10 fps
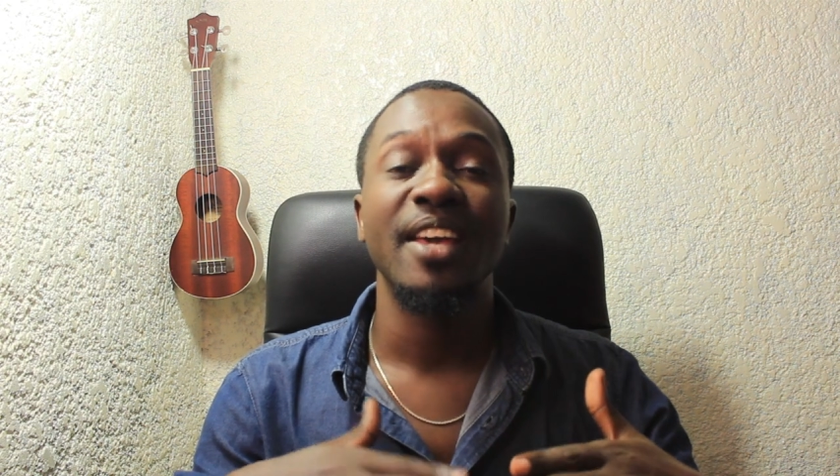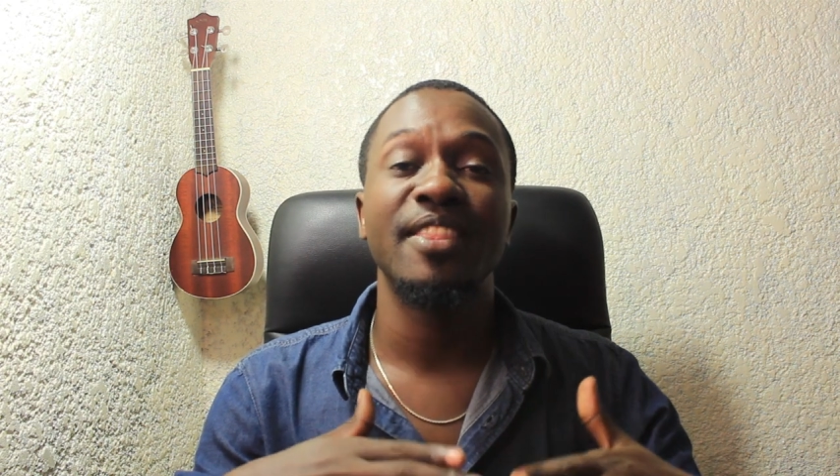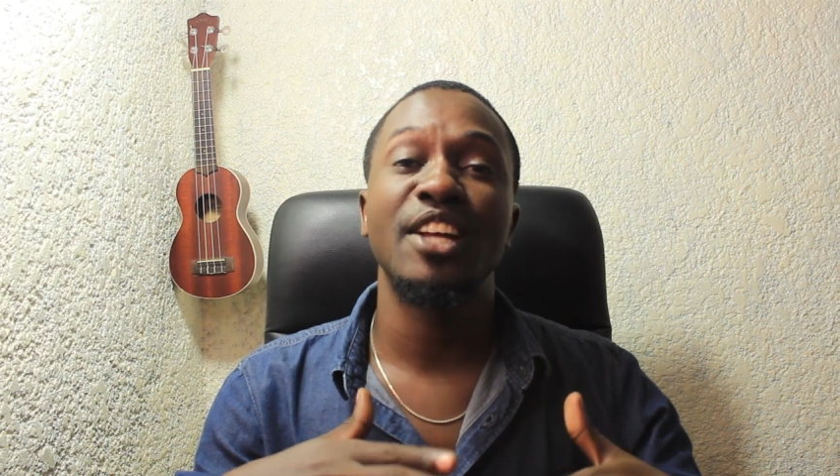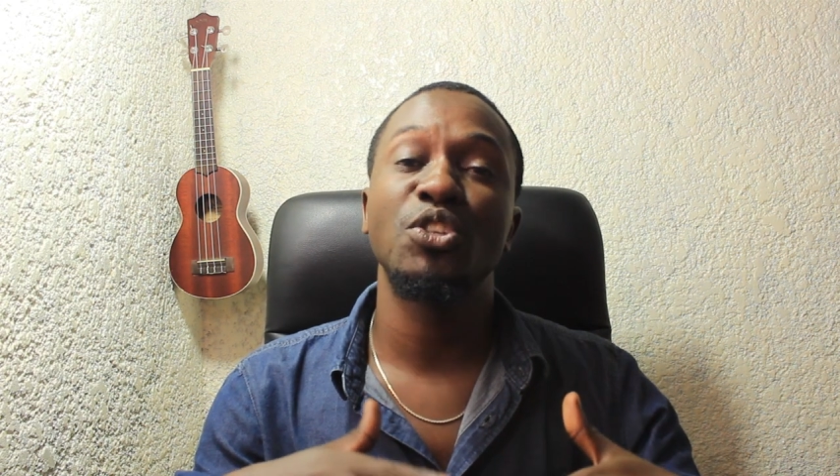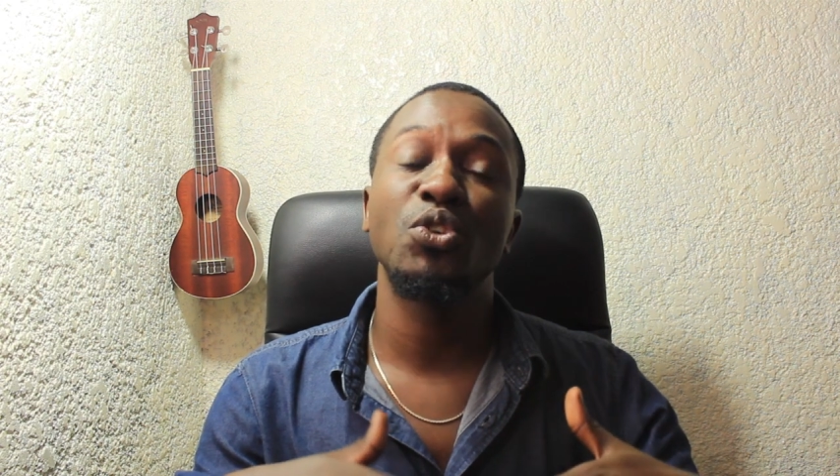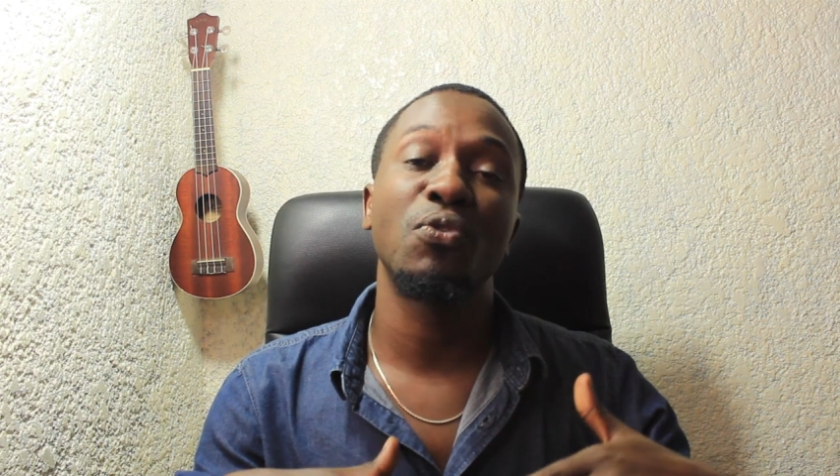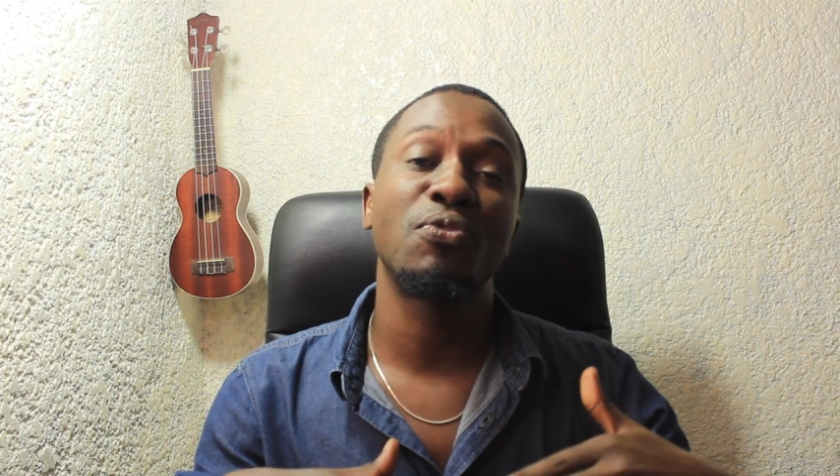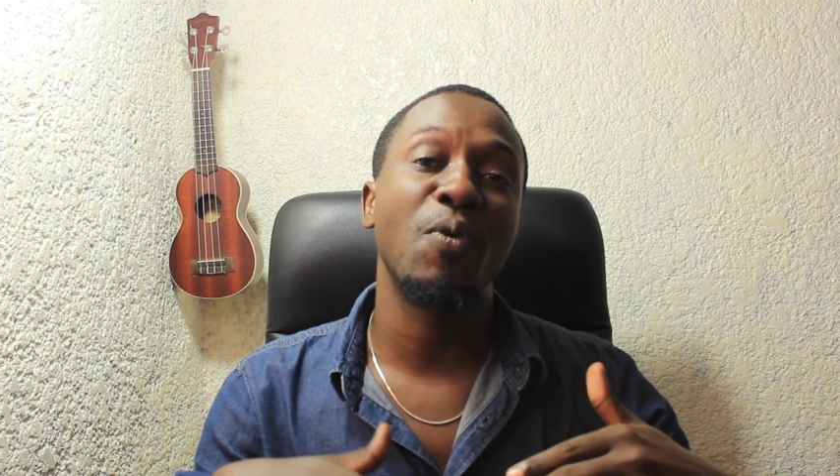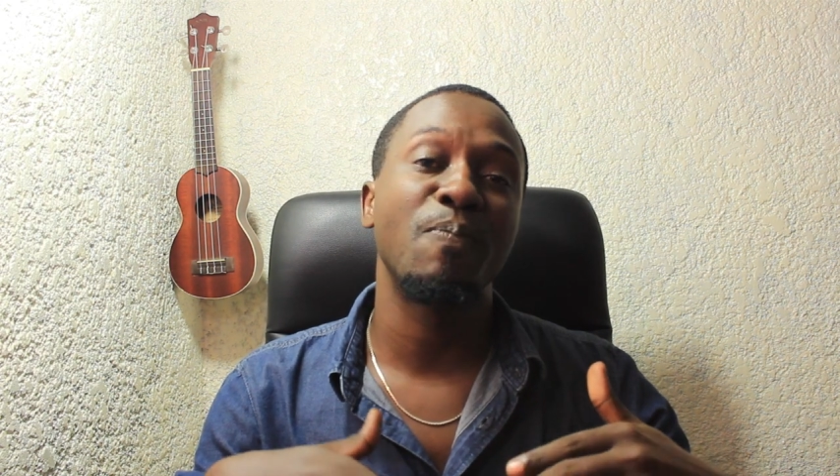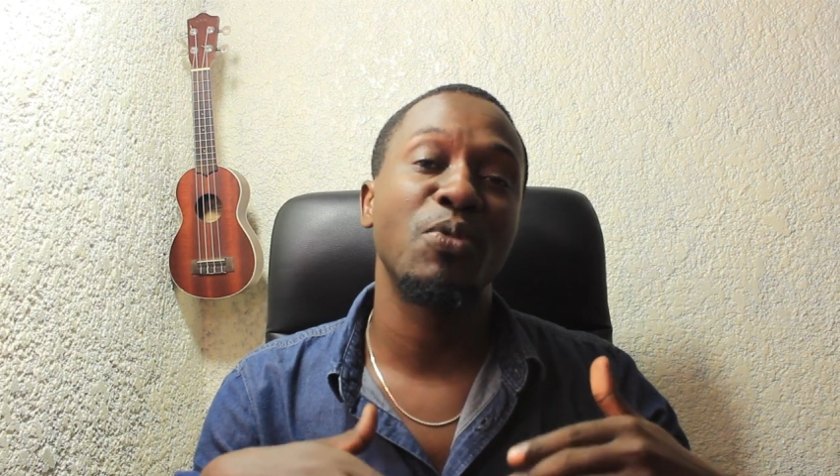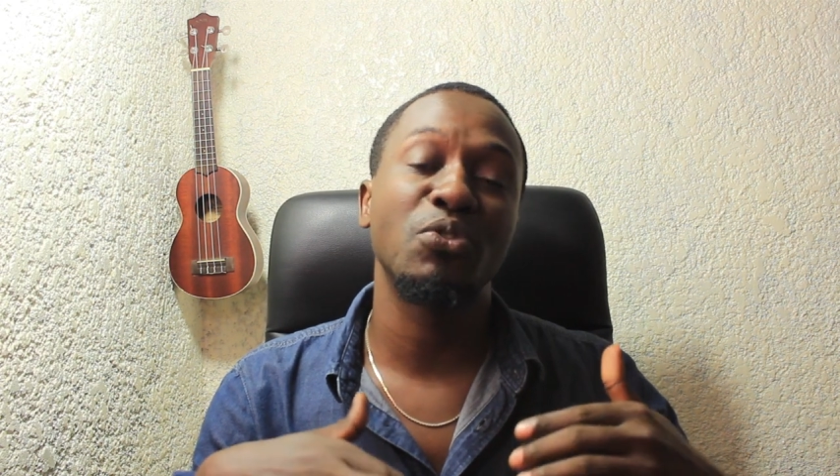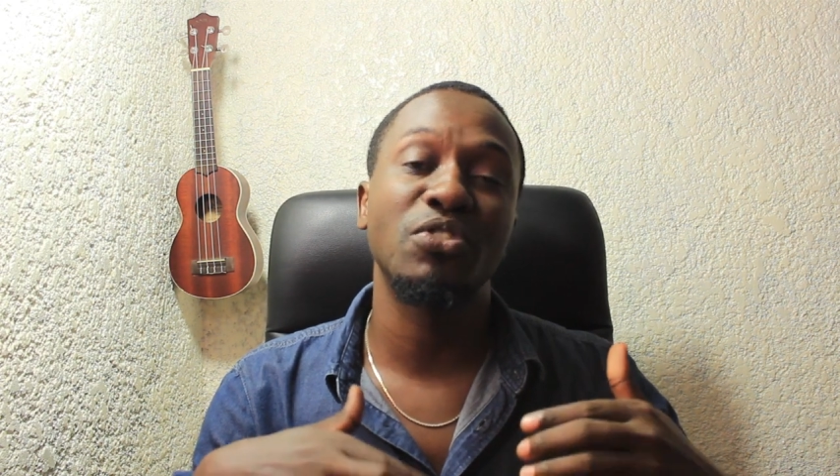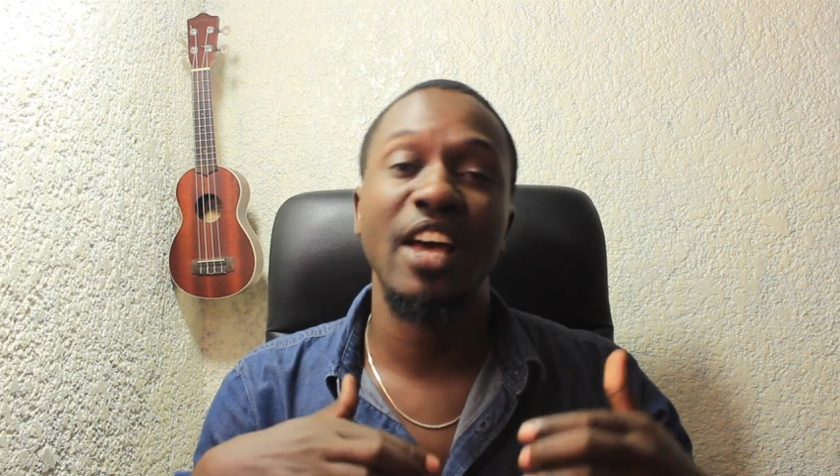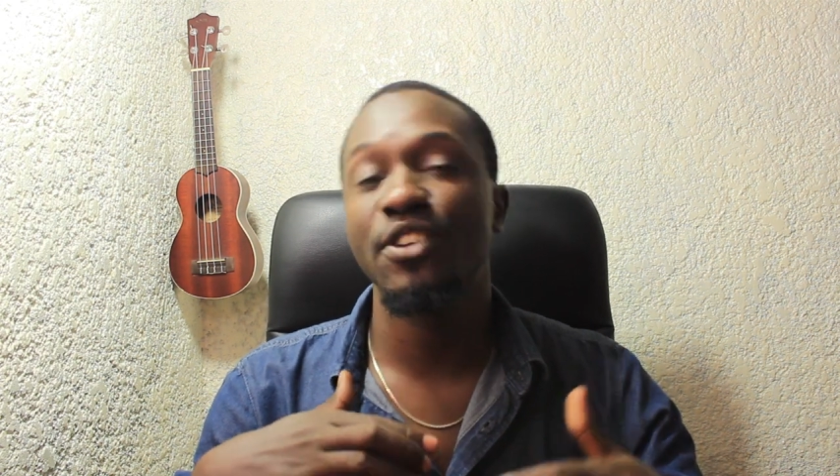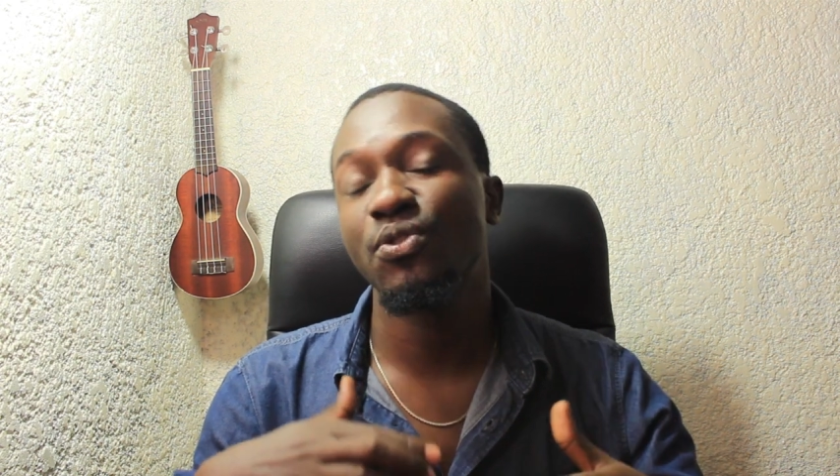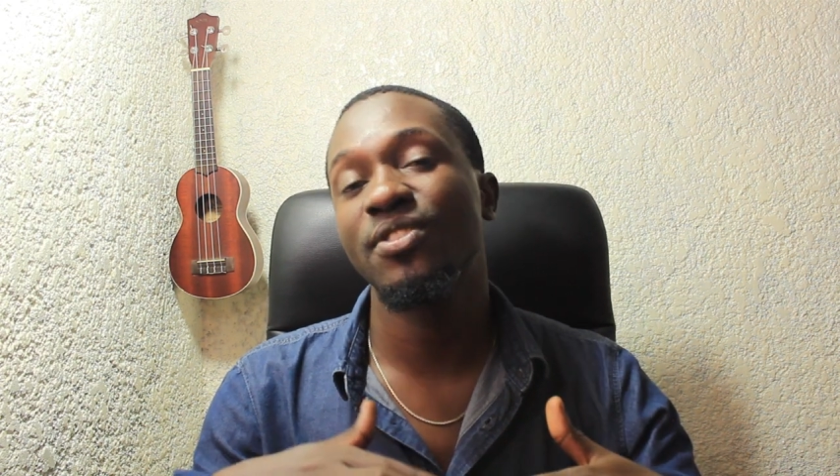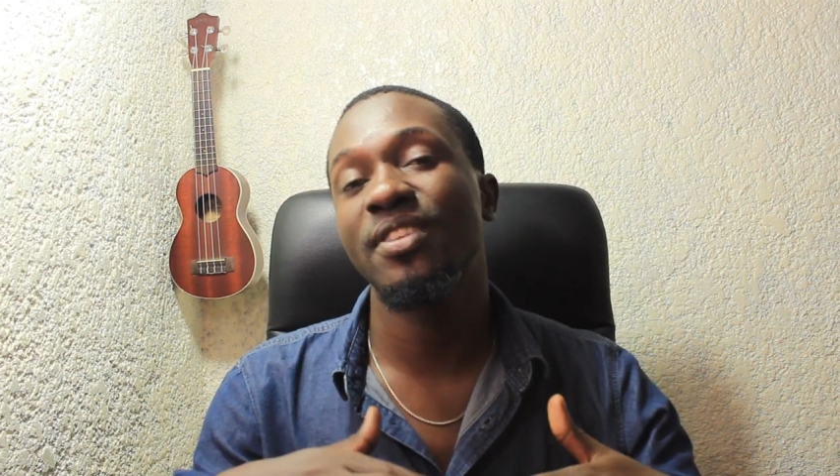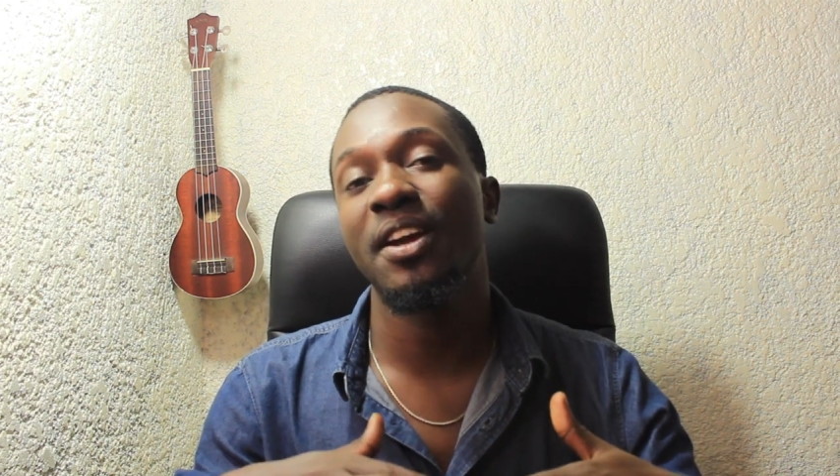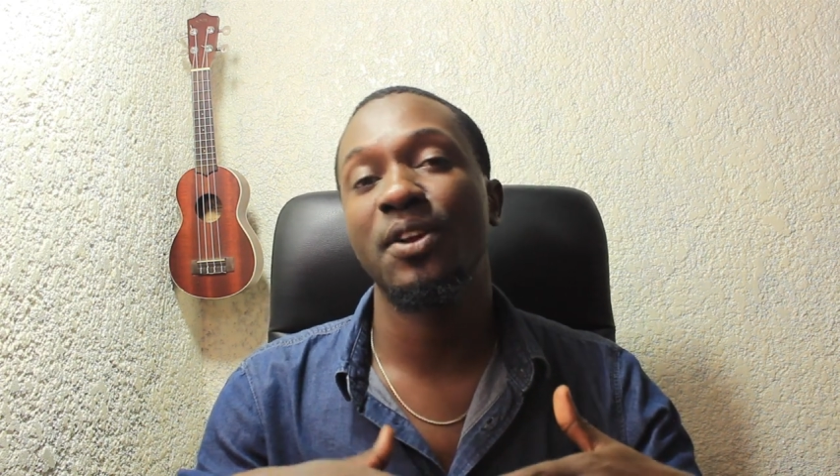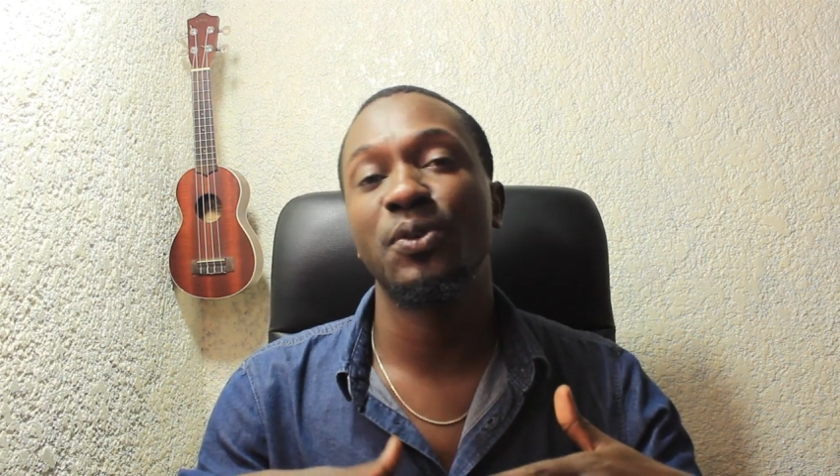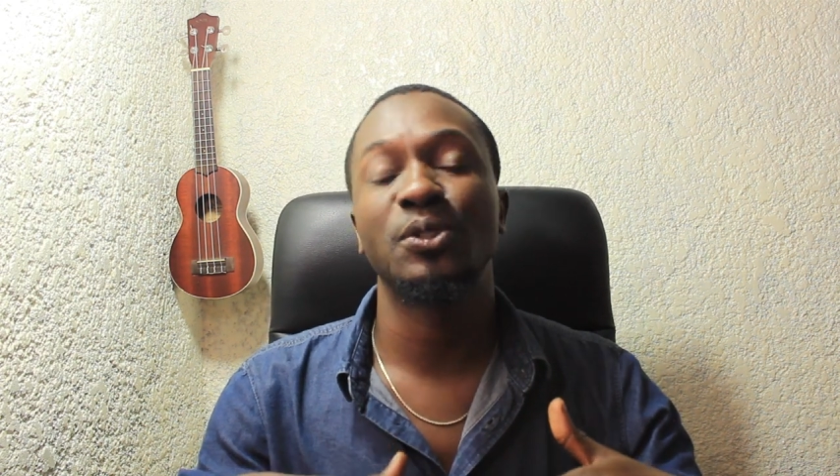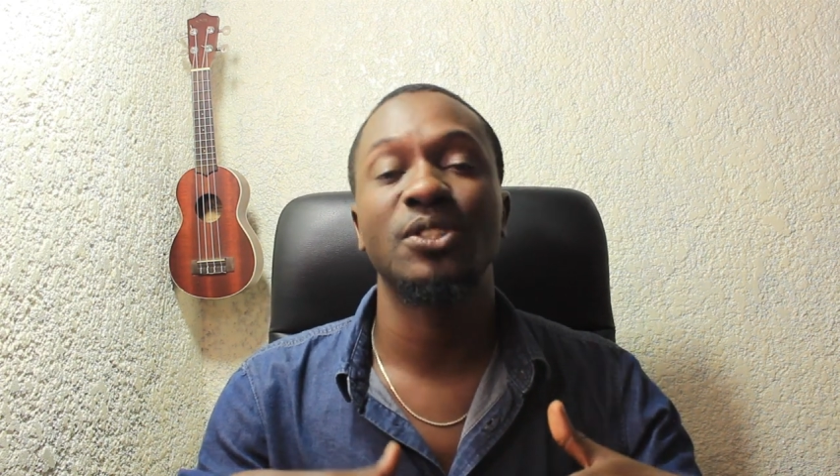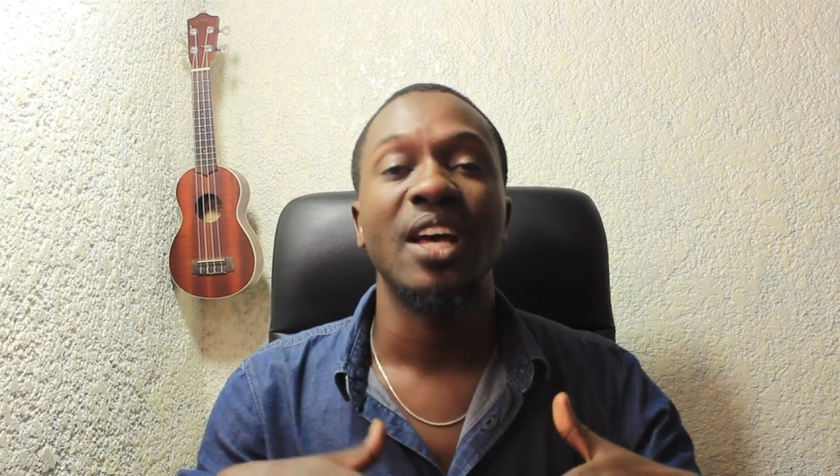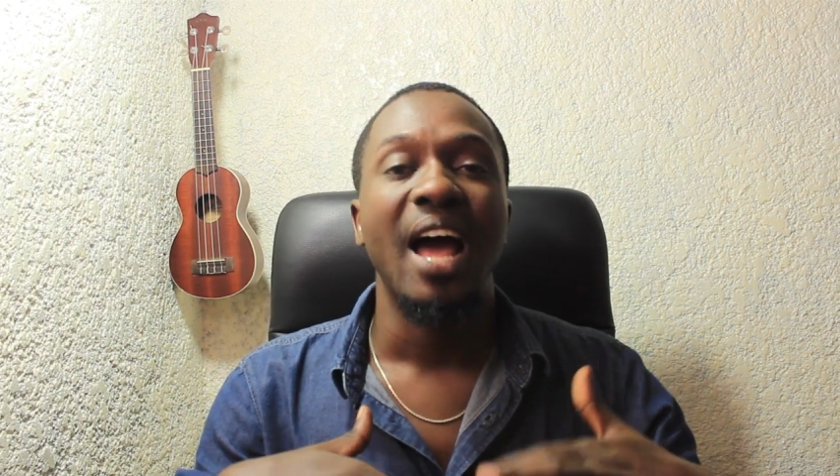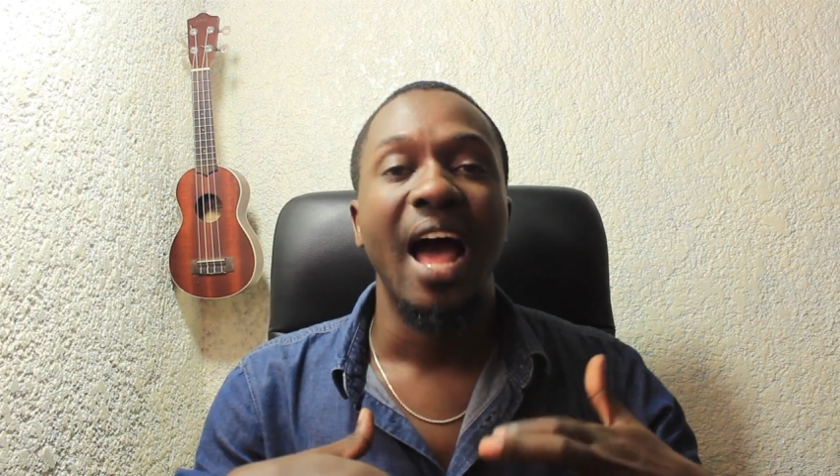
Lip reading: and that you're from those countries that are not